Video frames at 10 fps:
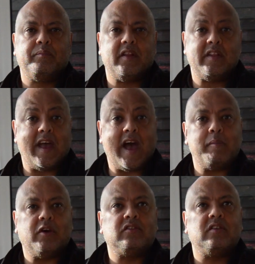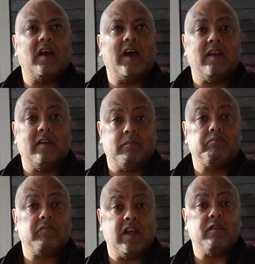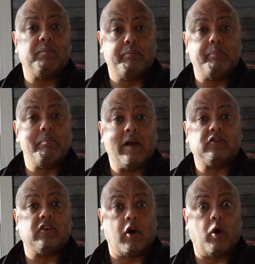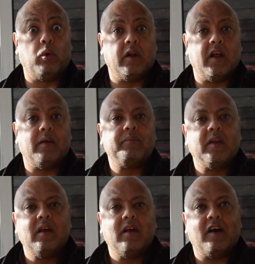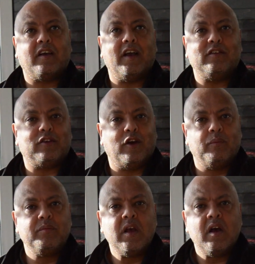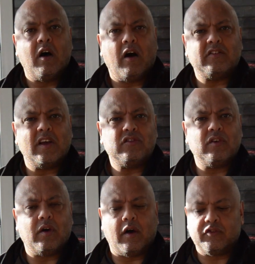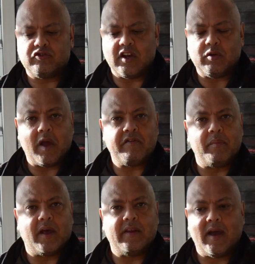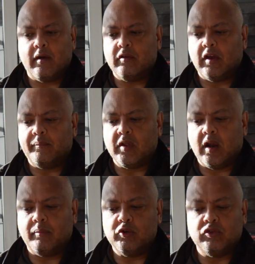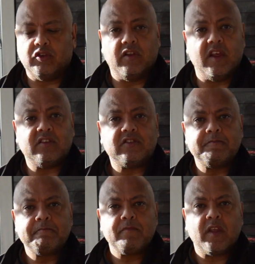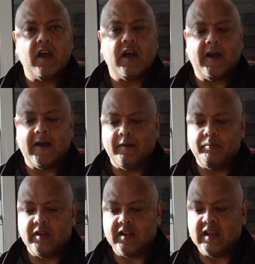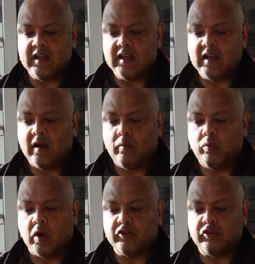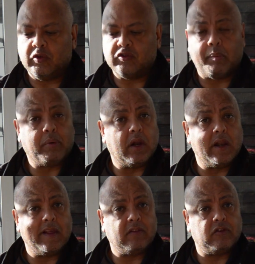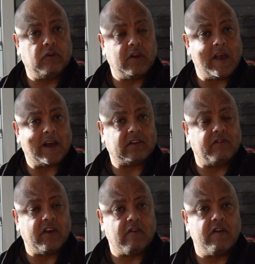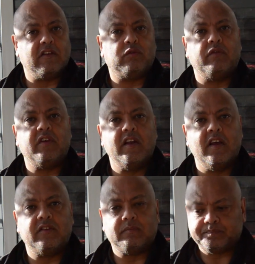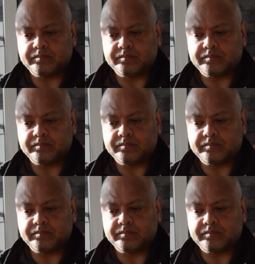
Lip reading: their hammocks, and it's melted a hole in it. Okay, so I've strayed away from that now, and I'm using this. What I'll do is I'll put a link to the active ingredients within this